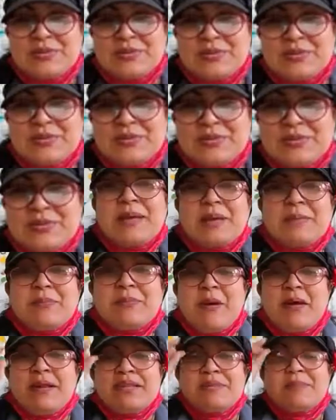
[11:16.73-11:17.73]
Those are my
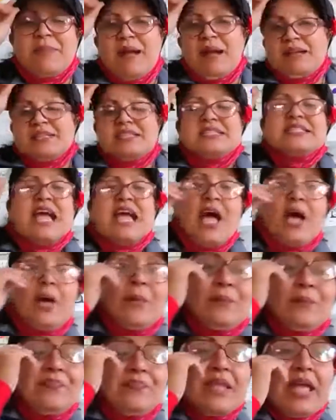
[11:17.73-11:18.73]
body parts.
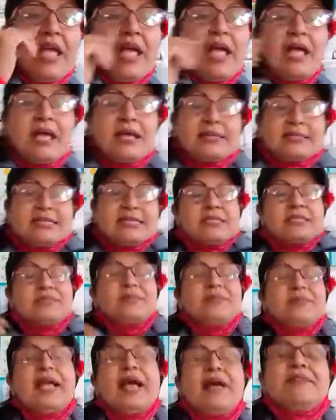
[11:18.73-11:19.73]
Now, since
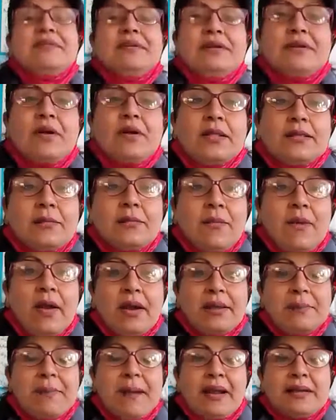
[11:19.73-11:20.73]
we have learned all the
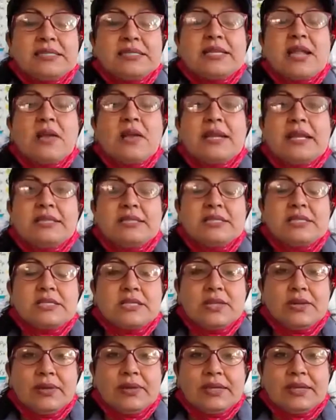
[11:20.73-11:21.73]
body parts, now let's
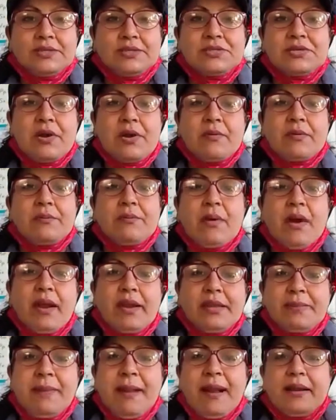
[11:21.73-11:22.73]
look into our
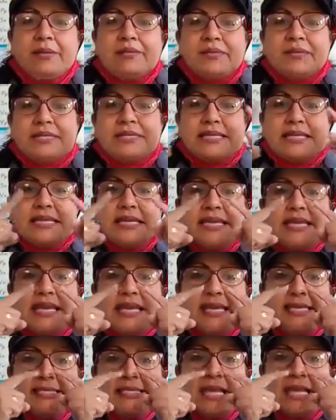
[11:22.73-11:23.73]
body part, which
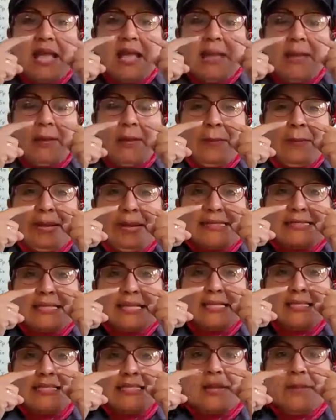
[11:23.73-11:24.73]
is what is
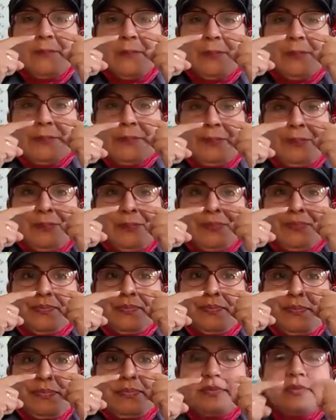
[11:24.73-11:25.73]
this?
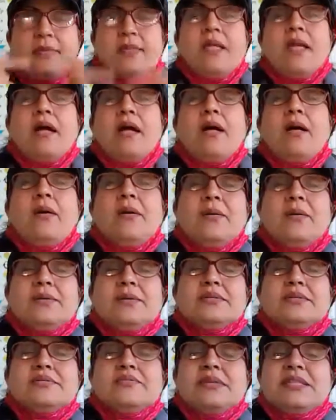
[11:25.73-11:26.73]
Nose.
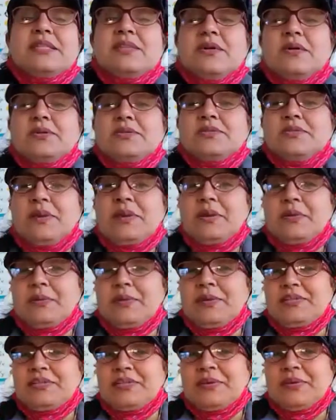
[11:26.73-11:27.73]
nose. With nose, what do
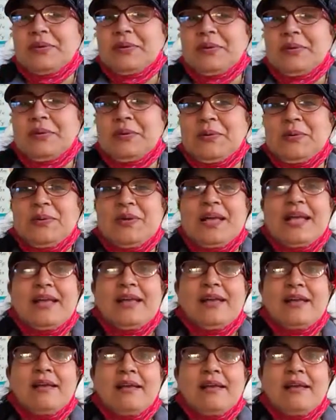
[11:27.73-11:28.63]
we do?